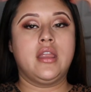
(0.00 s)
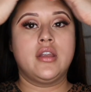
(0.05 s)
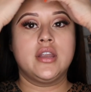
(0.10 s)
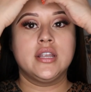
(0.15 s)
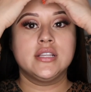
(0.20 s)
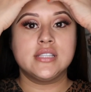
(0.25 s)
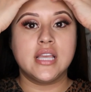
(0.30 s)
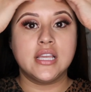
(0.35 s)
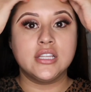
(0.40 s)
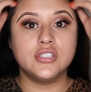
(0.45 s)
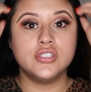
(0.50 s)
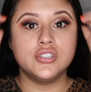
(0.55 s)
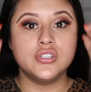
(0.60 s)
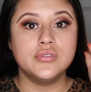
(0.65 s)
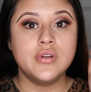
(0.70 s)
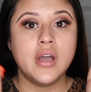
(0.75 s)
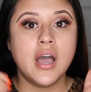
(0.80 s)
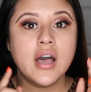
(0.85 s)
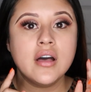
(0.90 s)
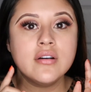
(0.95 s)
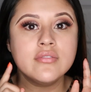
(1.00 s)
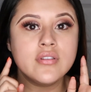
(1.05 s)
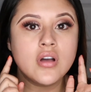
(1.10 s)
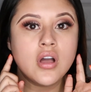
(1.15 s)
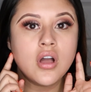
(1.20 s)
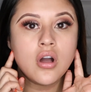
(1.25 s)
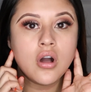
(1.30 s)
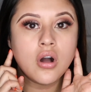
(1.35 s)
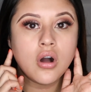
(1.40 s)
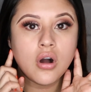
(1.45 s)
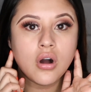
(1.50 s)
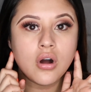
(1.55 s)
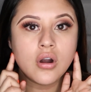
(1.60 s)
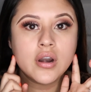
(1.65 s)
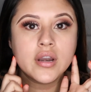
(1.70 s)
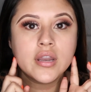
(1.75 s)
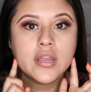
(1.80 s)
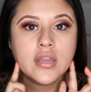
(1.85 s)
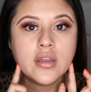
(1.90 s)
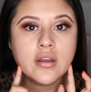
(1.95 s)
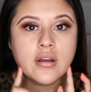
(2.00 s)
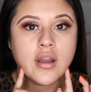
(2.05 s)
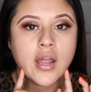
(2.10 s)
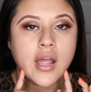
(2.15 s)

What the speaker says: areas I do have are here.